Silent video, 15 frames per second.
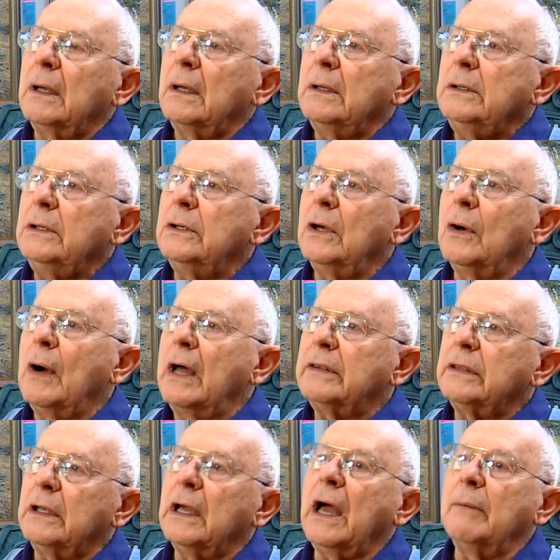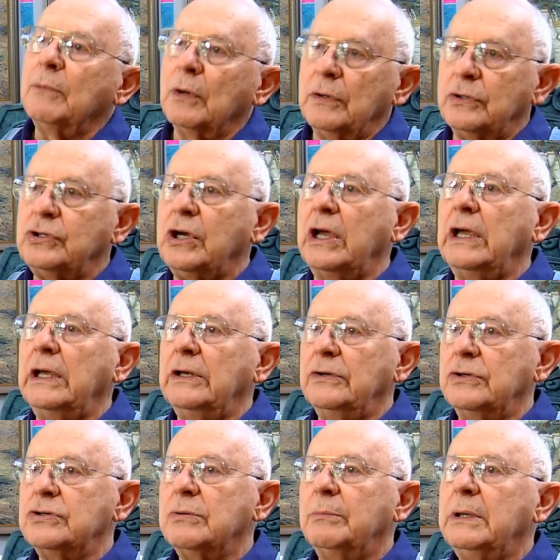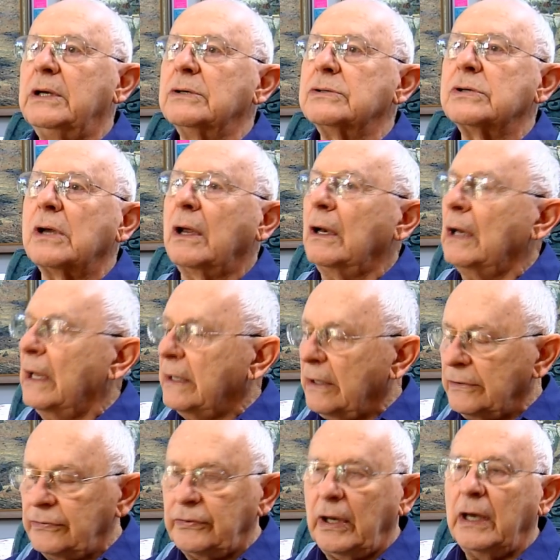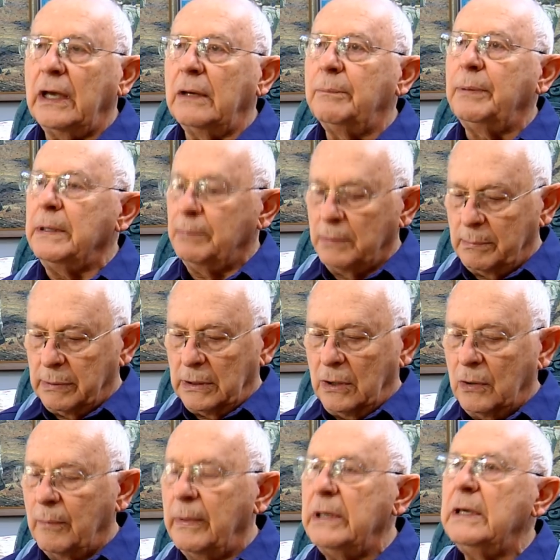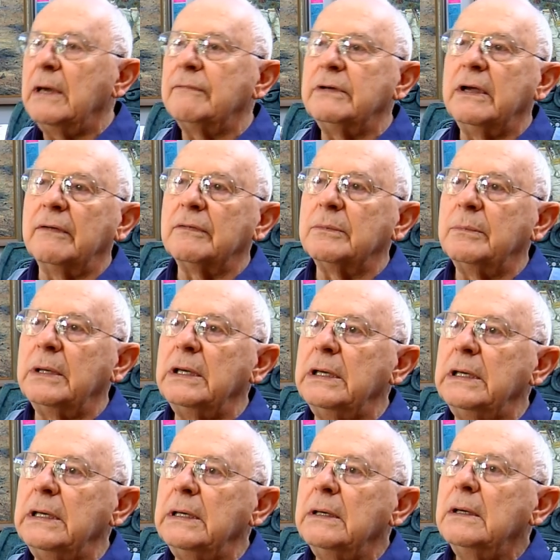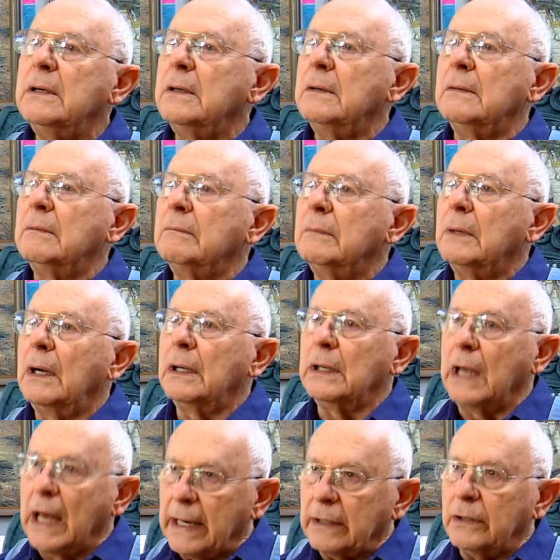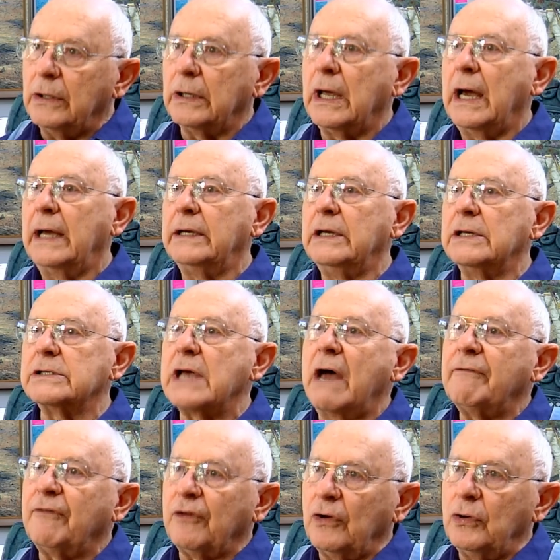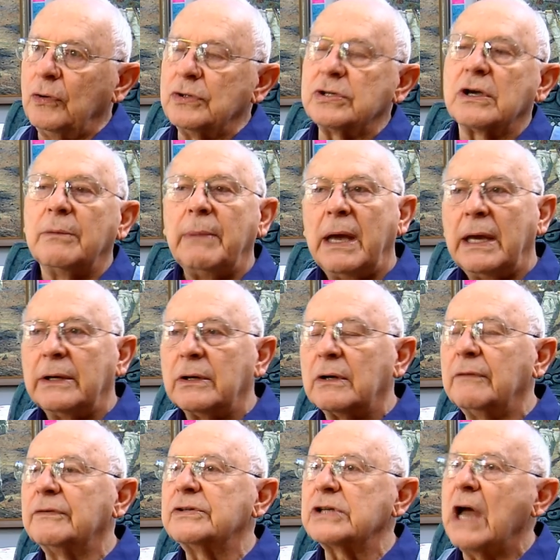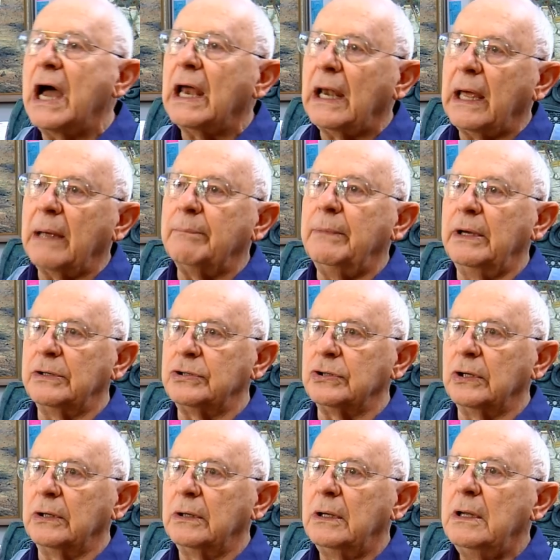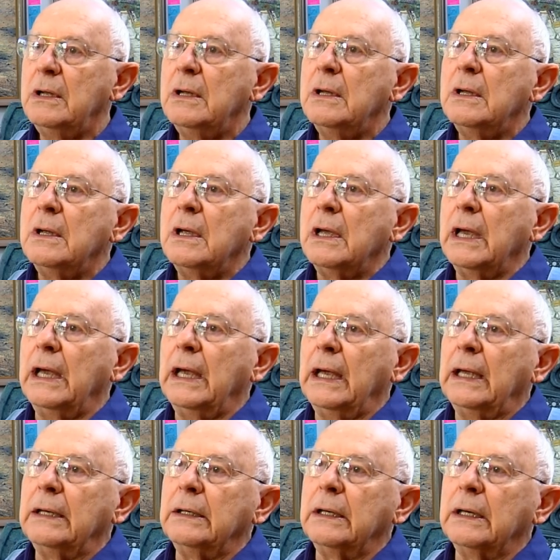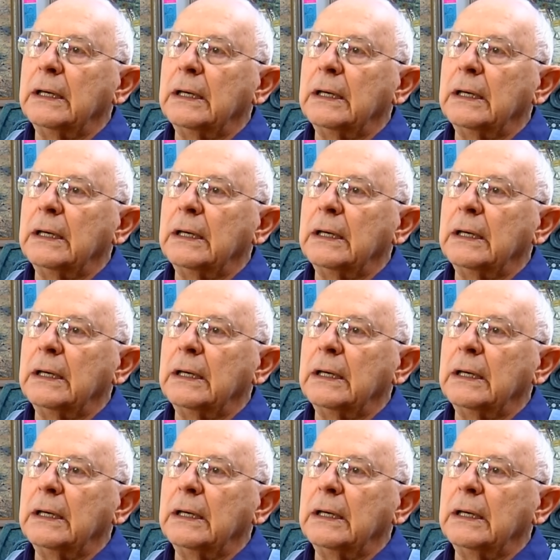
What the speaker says: you know, I think I'm going to change. Because, like I say, people below me have given me a lot of good ideas. I flew as commander of a Skylab mission, and